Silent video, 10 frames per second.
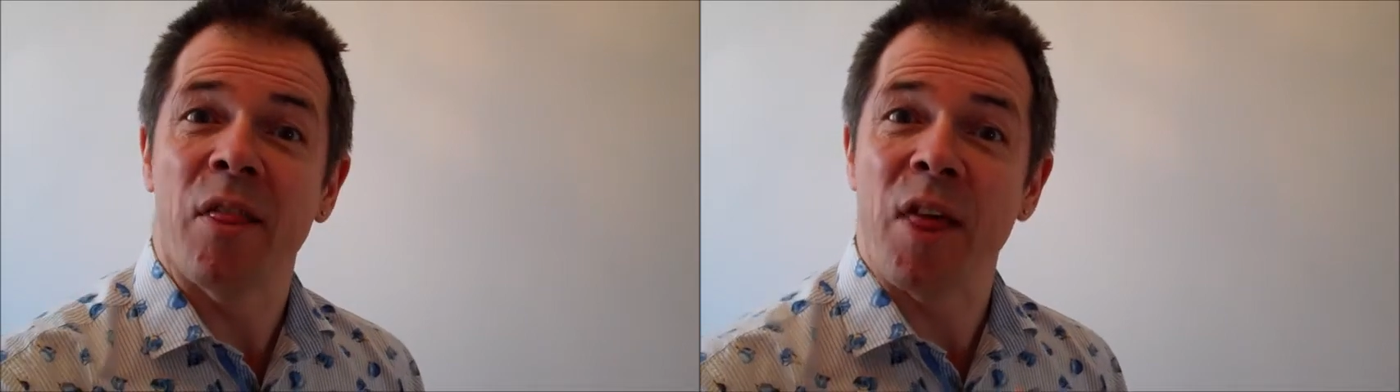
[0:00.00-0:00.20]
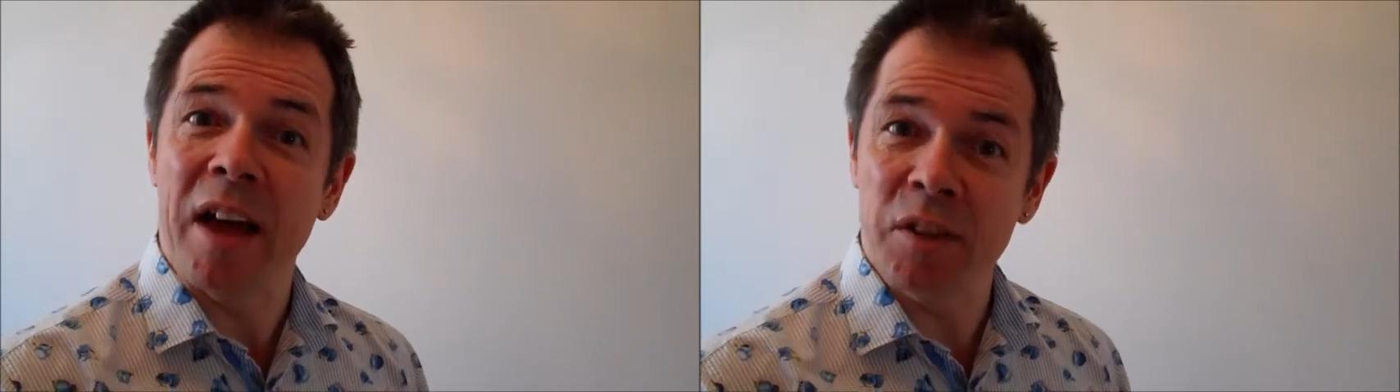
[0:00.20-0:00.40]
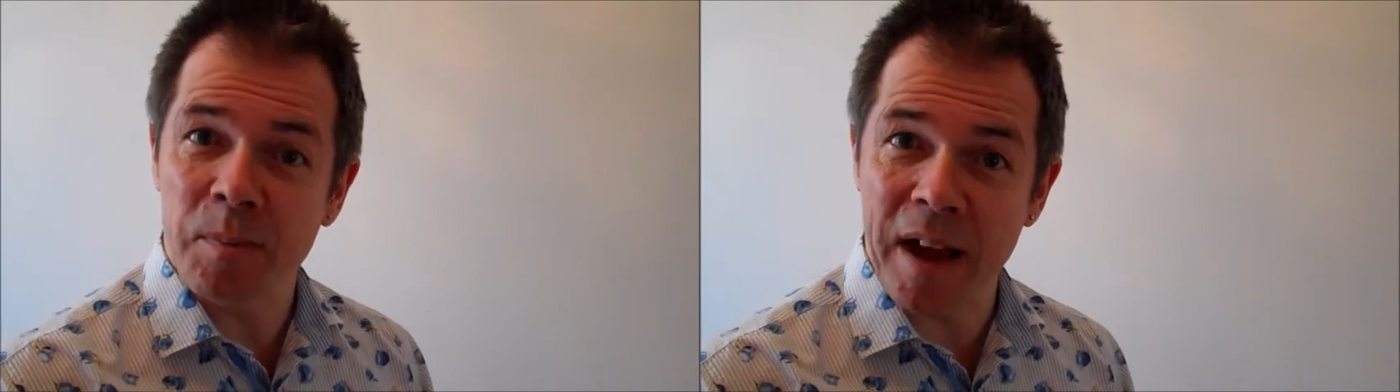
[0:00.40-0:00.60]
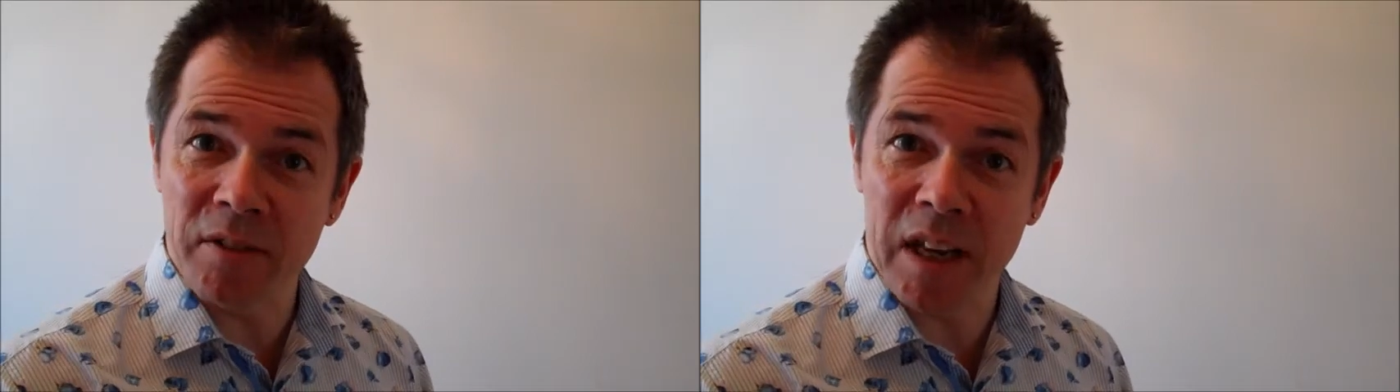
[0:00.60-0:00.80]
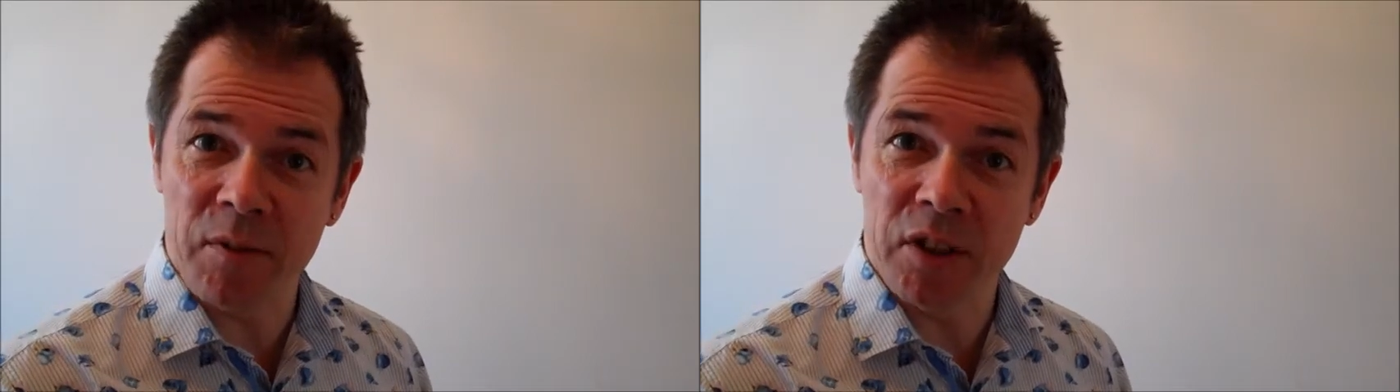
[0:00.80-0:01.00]

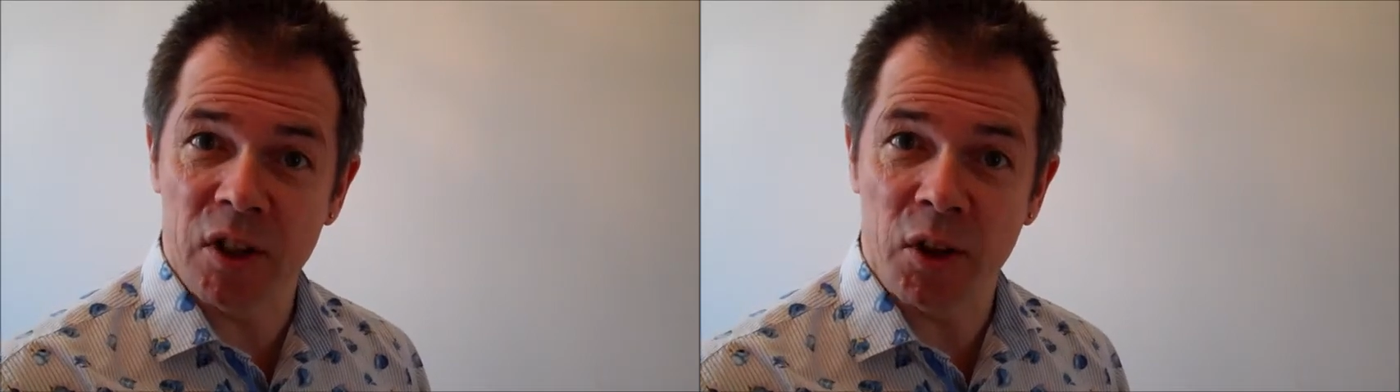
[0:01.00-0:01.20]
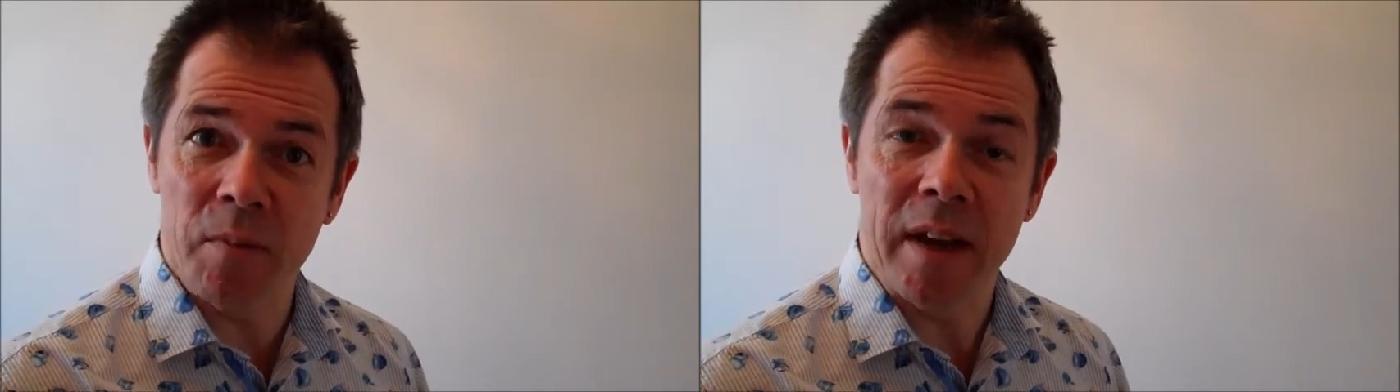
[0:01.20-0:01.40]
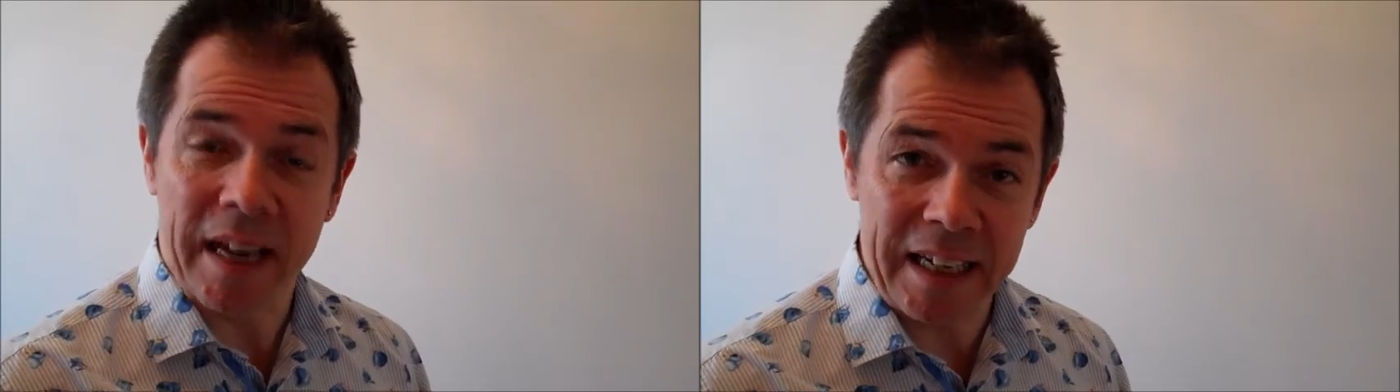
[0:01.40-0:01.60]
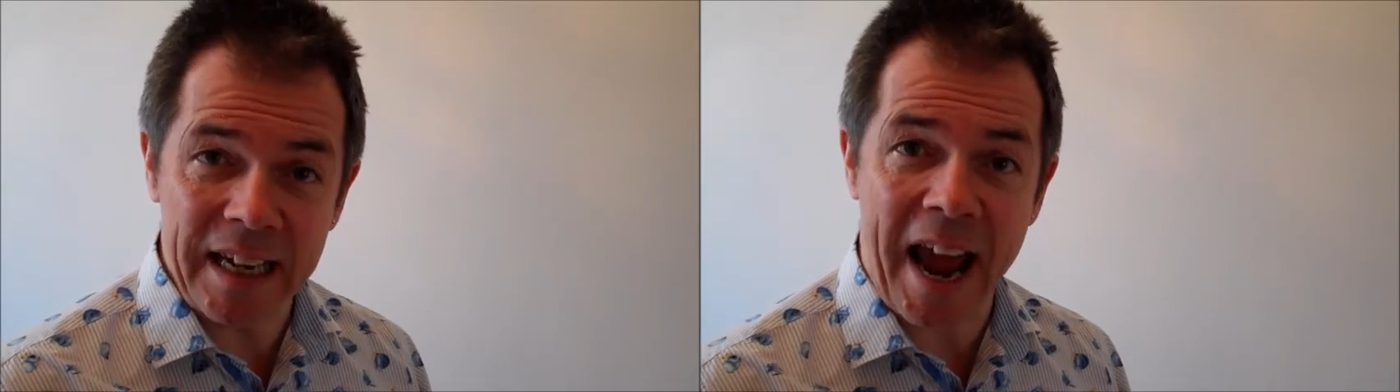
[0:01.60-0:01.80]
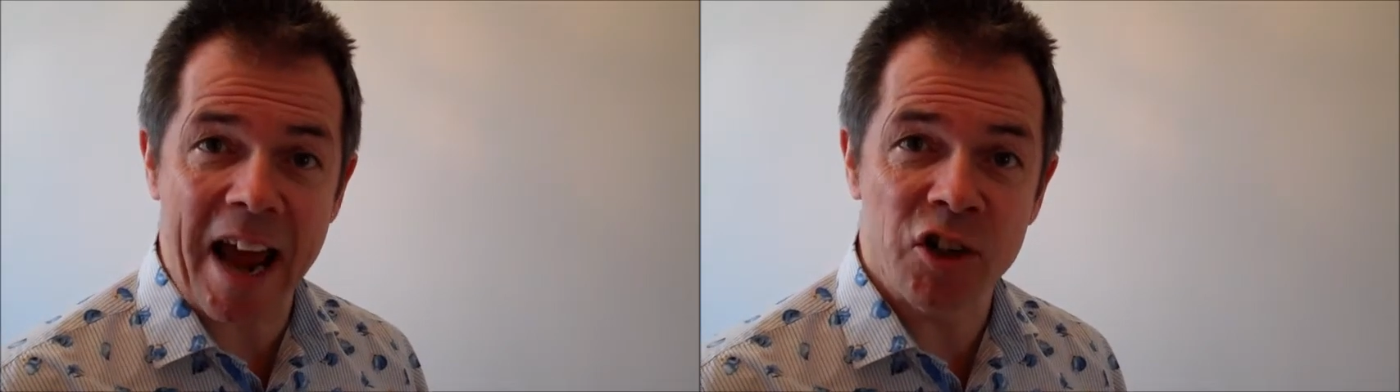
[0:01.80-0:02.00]
£1,000 given to them in
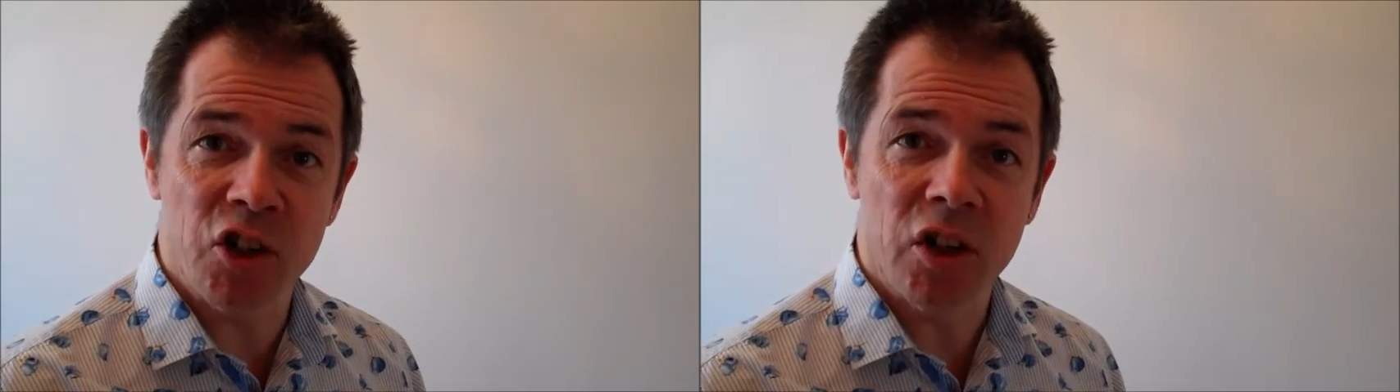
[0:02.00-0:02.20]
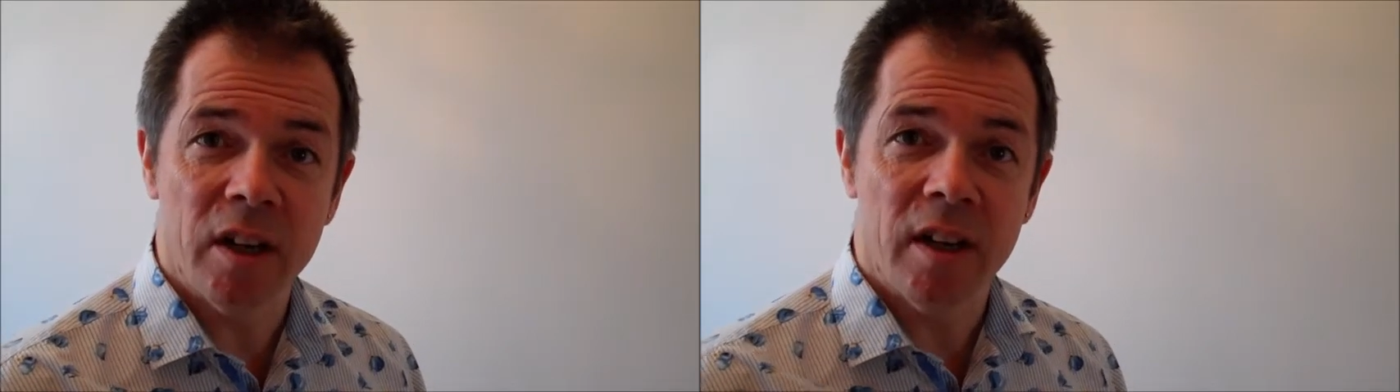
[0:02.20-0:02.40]
cash.